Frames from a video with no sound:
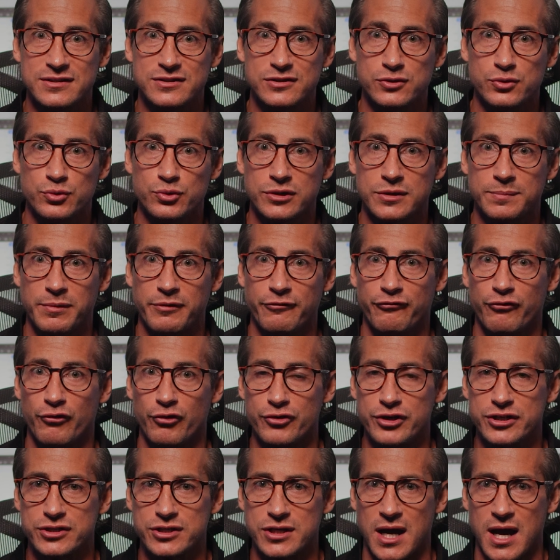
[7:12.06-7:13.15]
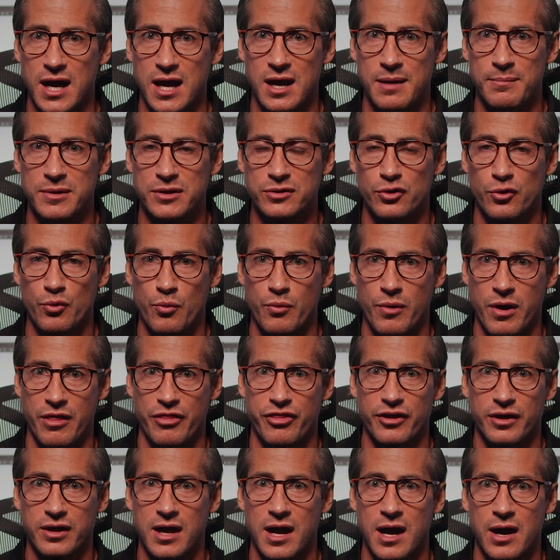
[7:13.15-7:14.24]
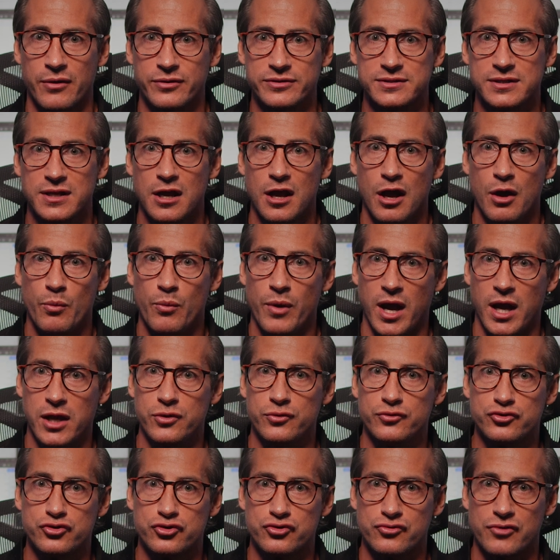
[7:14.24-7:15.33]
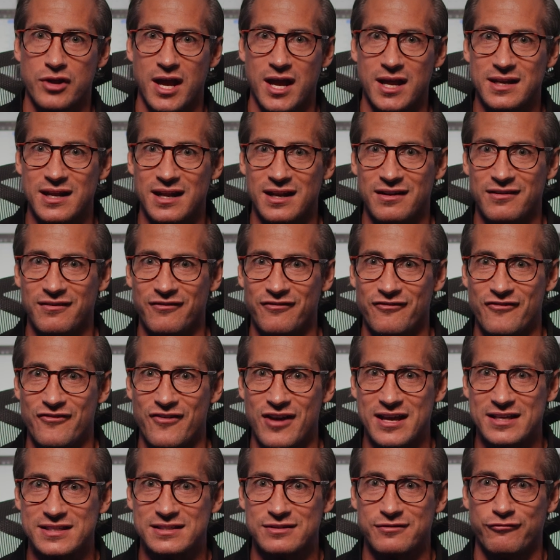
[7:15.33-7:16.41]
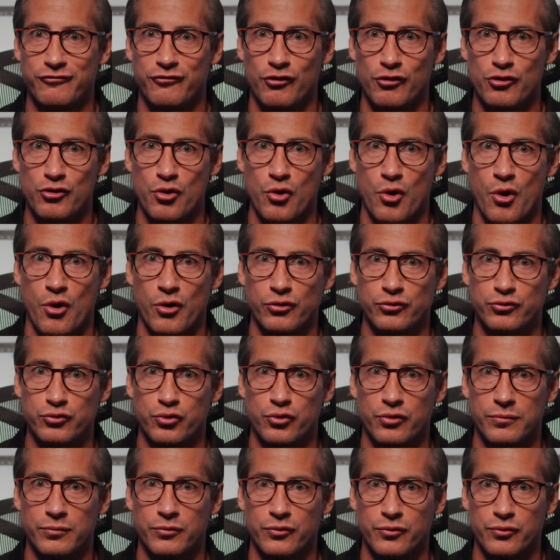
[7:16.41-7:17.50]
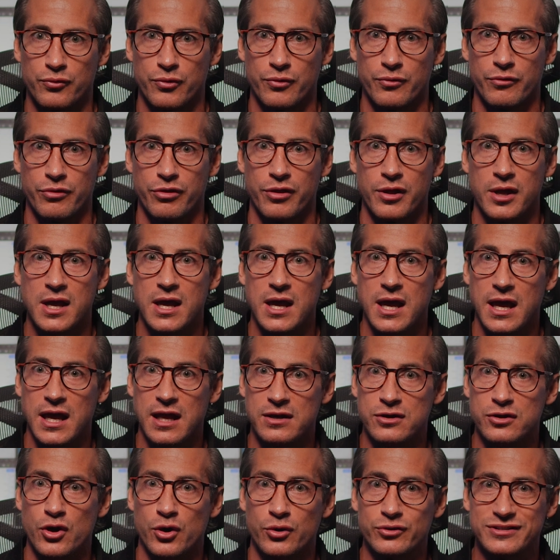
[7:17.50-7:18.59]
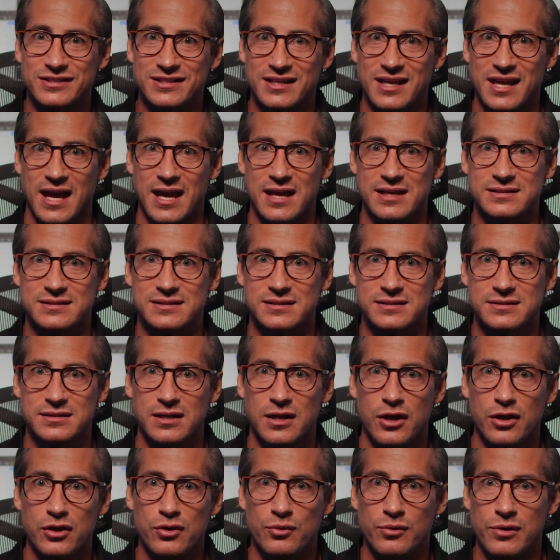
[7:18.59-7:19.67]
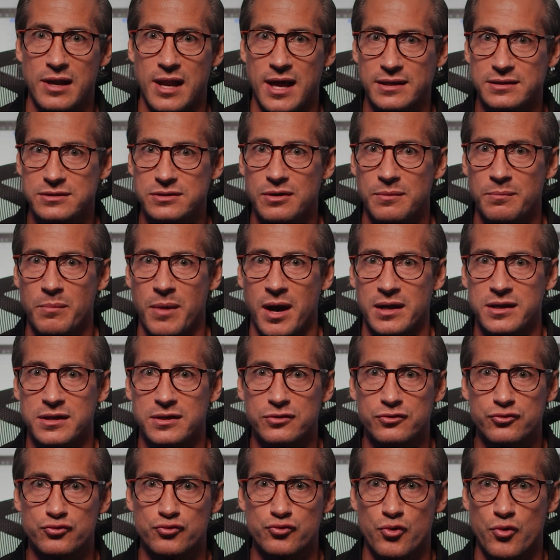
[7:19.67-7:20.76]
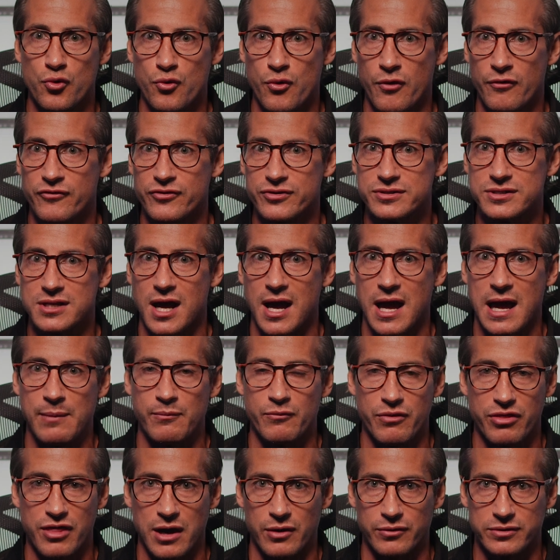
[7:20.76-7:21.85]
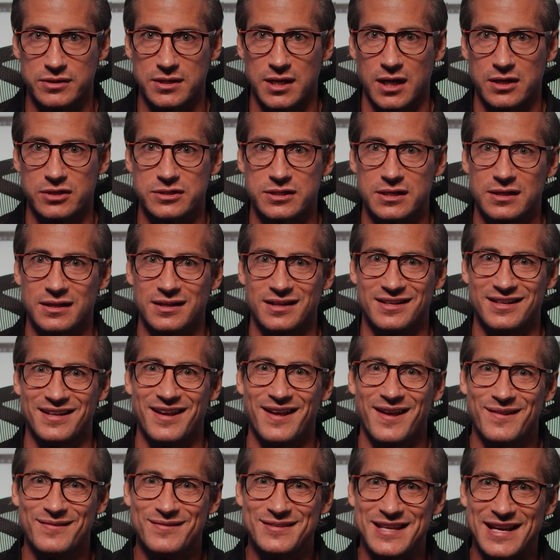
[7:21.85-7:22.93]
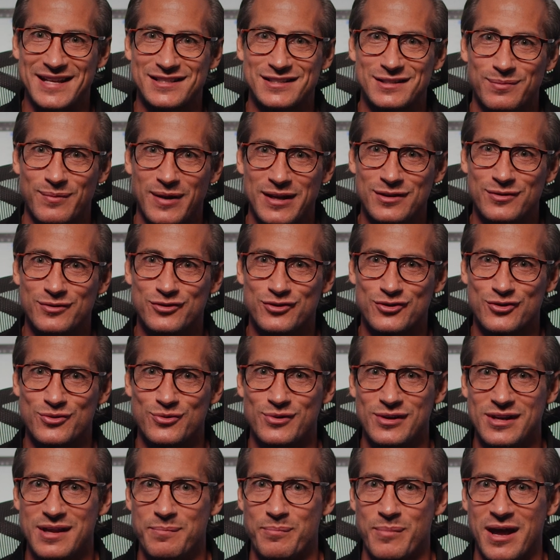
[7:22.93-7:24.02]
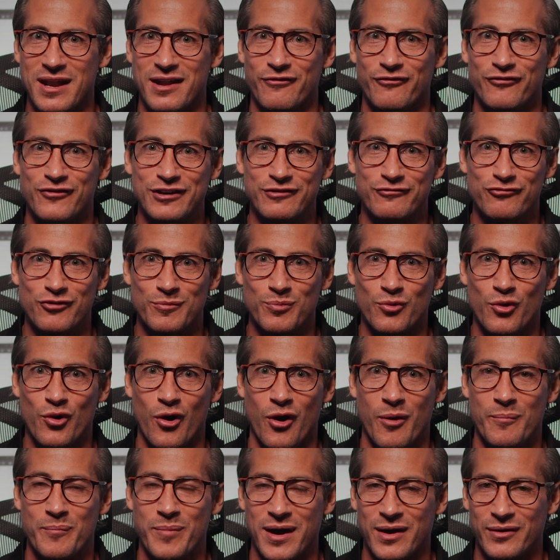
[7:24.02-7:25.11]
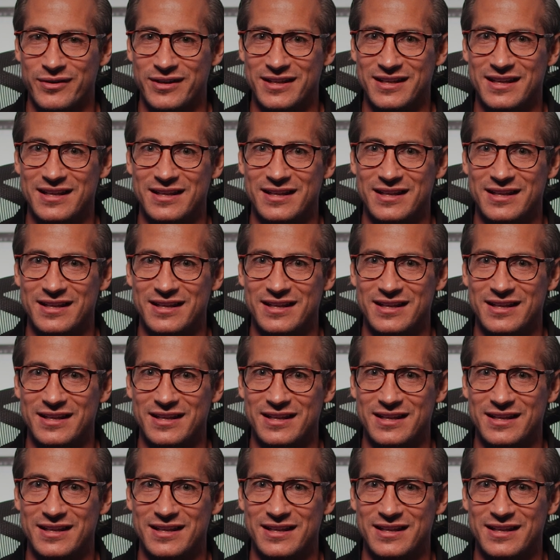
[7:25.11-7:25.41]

is suitable for retirement or wealth accounts where you trade and invest for long-term growth. In those cases, you let your money grow over time without touching it. That's when you truly benefit from compounding